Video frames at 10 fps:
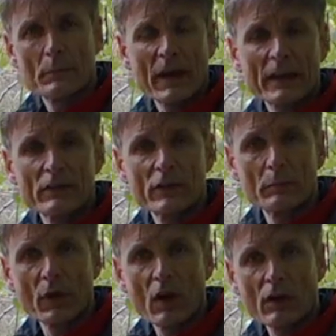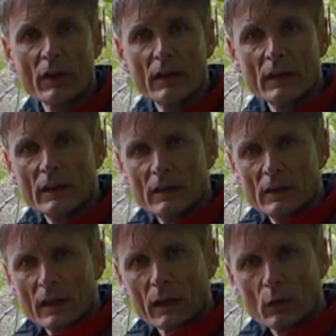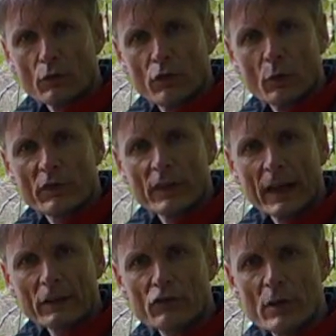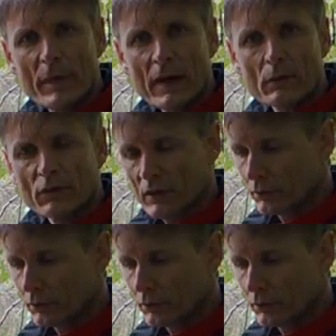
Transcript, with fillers: them back into the blog, and look forward to the next trip out.